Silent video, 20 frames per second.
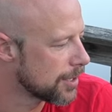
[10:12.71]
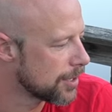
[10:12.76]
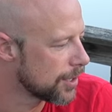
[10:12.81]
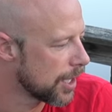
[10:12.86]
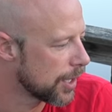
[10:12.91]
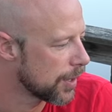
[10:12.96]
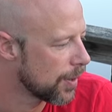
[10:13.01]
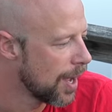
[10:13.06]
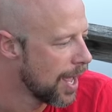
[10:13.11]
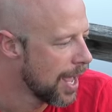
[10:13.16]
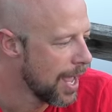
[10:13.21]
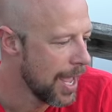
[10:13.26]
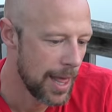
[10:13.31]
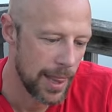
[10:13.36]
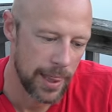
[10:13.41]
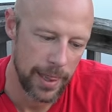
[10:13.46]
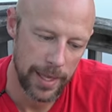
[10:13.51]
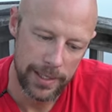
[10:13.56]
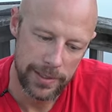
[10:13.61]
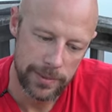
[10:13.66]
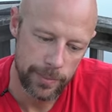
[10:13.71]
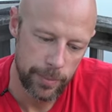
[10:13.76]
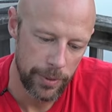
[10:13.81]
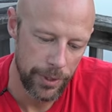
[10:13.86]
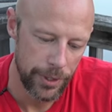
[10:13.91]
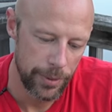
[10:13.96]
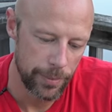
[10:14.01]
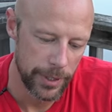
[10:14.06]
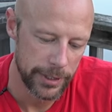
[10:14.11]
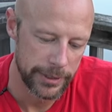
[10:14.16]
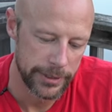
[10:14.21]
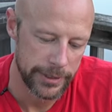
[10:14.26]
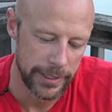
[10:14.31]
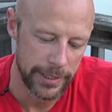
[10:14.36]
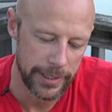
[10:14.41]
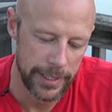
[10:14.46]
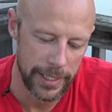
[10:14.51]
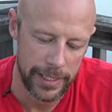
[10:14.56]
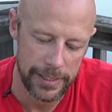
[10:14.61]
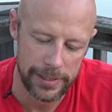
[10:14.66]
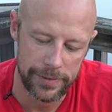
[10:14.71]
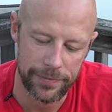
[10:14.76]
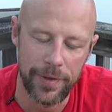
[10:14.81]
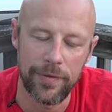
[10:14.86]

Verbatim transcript: So that's pretty much it, guys.